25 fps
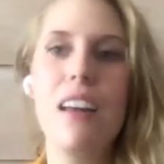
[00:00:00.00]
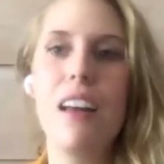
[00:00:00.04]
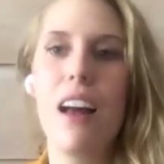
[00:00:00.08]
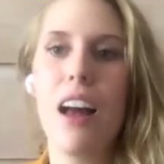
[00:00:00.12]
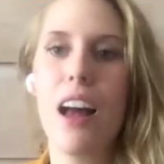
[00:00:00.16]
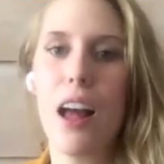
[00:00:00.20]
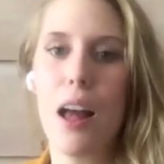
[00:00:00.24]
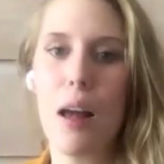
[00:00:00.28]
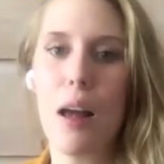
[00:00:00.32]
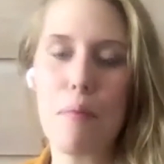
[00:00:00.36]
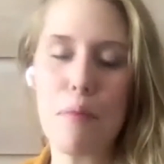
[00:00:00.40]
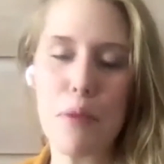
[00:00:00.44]

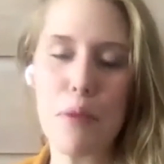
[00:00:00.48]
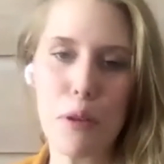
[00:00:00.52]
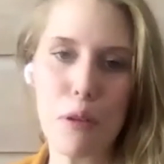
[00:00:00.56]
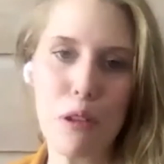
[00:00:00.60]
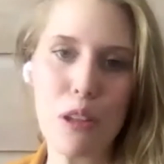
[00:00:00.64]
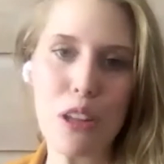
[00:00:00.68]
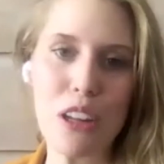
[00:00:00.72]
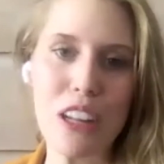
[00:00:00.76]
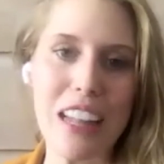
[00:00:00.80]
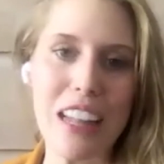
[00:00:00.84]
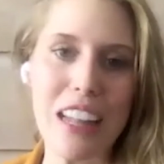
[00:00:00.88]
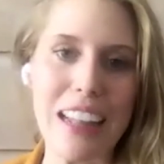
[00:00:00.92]
You're
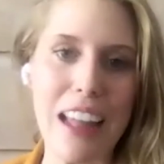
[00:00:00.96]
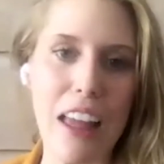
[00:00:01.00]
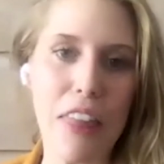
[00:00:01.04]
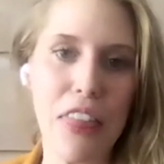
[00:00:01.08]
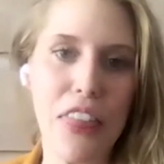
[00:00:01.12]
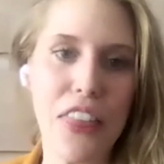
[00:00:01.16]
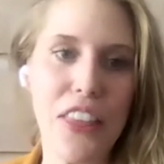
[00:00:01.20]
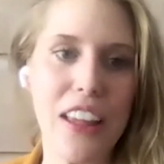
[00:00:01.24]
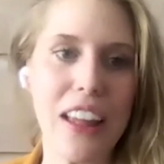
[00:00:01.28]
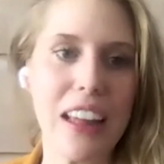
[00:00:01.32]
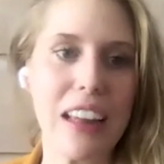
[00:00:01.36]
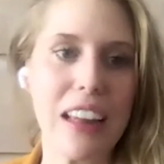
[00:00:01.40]
looking at
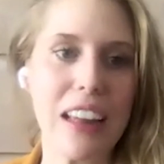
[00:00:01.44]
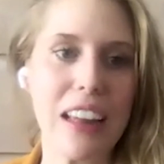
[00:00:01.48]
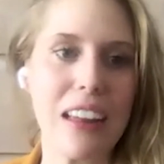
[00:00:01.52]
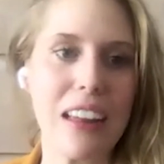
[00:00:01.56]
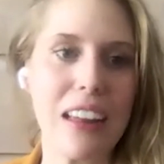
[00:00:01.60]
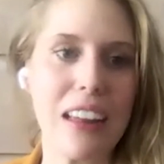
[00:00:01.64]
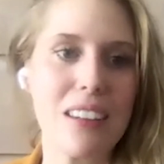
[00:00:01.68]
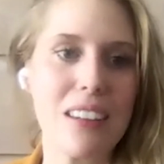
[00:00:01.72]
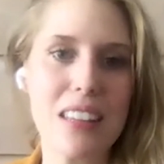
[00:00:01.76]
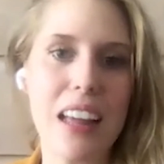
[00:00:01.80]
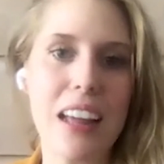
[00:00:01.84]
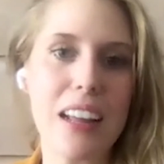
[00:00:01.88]
things
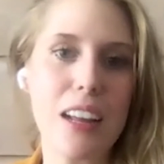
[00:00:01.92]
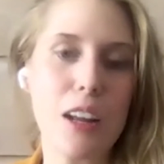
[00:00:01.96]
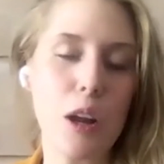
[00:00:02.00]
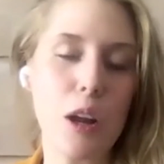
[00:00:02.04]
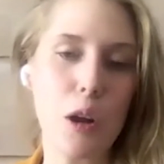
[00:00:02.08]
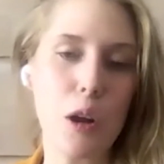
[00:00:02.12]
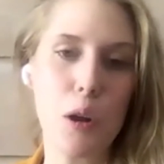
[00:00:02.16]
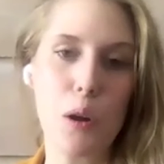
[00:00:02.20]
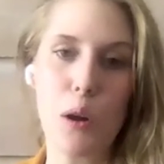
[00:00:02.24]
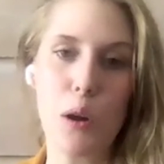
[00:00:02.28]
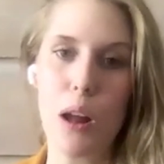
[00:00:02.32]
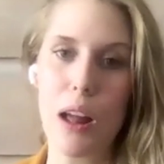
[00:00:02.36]
like,
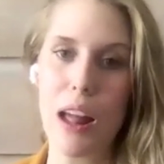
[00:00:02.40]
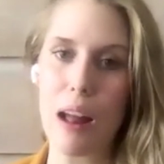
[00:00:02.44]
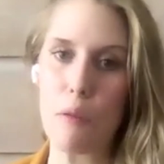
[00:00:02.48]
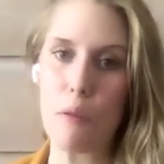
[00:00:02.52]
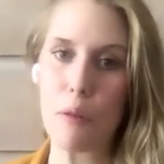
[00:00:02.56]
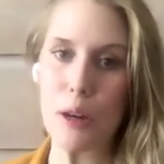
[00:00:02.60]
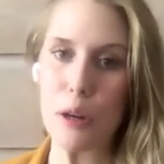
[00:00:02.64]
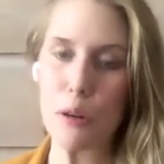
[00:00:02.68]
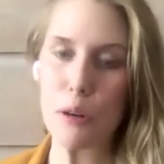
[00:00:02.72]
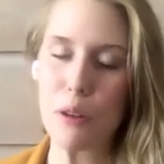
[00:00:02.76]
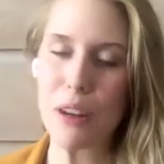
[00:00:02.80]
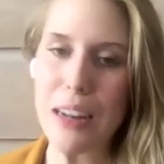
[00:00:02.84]

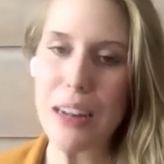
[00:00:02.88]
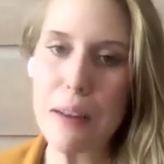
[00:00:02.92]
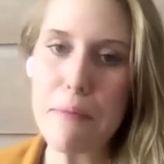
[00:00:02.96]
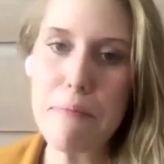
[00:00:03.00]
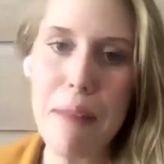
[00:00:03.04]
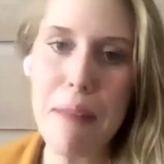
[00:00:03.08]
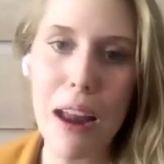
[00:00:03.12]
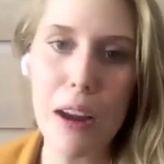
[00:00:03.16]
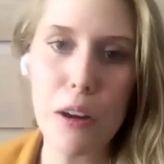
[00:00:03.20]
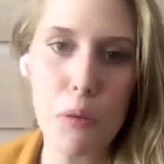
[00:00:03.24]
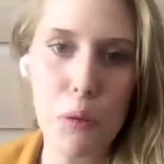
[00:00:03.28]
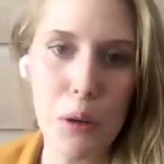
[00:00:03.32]
what are
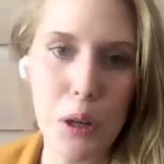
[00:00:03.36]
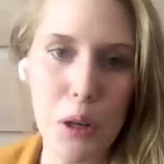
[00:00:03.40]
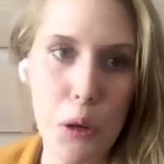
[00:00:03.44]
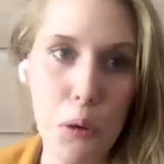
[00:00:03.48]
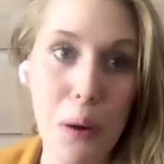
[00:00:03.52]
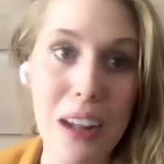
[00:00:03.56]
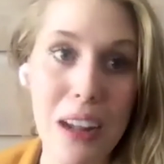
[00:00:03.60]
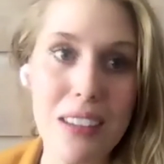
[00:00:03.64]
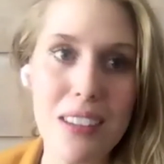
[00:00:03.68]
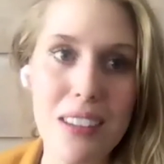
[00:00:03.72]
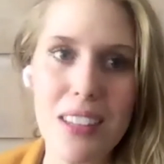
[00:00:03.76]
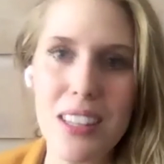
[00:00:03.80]
inbound
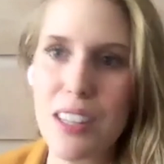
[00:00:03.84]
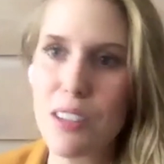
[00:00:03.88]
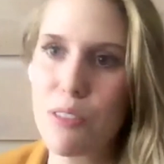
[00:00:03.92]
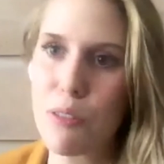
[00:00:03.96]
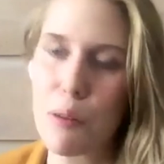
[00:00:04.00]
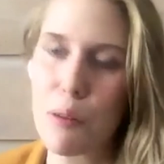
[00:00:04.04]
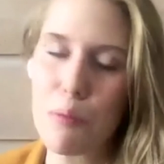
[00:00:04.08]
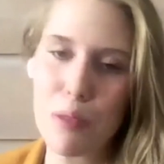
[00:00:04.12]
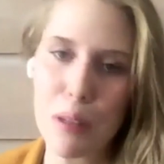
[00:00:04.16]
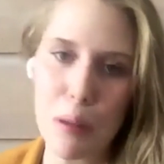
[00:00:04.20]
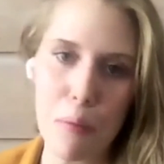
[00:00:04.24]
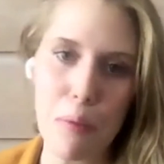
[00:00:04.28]
requests
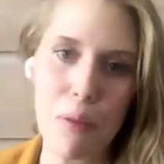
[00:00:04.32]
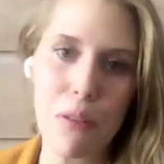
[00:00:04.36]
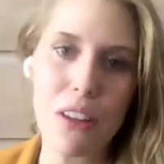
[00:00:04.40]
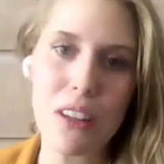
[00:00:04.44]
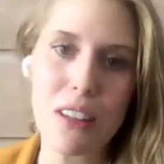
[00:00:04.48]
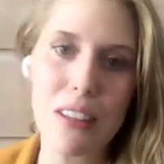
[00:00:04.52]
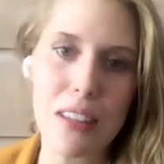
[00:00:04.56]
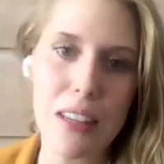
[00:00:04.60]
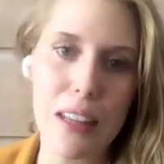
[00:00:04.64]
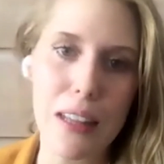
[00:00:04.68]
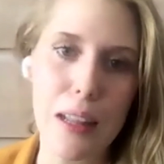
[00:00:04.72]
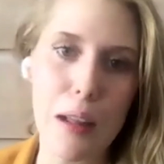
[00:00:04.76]
from some of
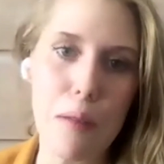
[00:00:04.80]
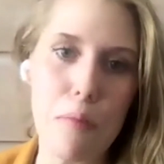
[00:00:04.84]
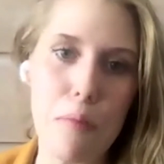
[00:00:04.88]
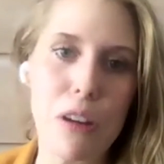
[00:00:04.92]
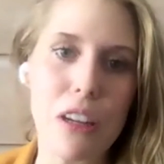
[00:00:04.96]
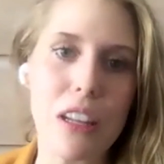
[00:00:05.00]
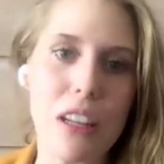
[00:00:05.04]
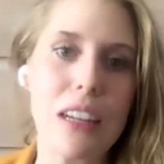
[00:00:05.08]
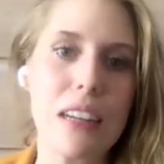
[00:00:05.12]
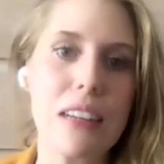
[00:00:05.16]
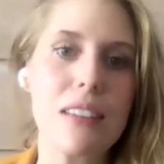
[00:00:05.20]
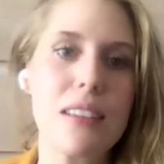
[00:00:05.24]
these
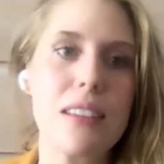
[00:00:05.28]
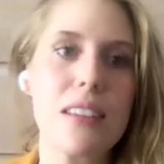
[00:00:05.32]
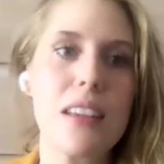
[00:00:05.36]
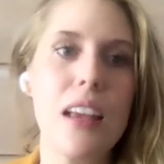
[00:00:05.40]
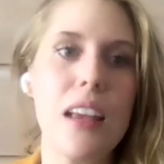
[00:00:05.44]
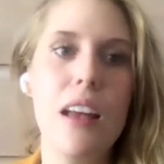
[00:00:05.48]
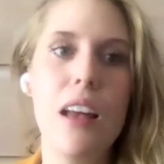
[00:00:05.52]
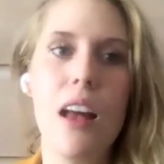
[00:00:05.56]
celebrities?